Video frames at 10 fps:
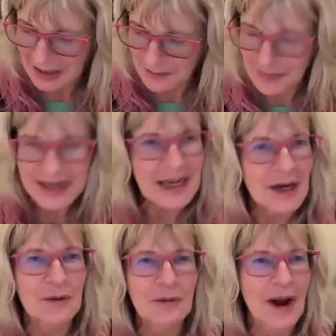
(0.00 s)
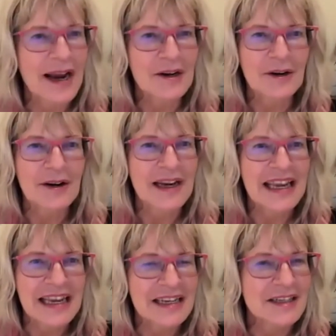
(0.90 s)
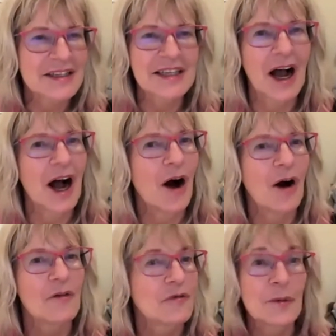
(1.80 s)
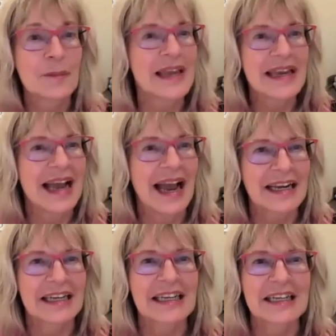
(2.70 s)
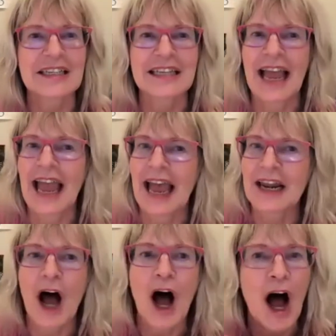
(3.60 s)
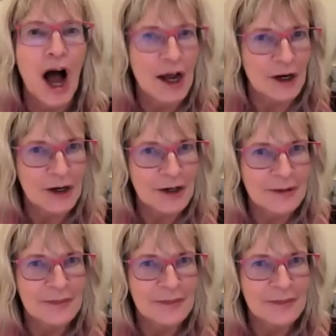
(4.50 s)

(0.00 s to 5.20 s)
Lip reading: Being a writer is, for me at least, an honor,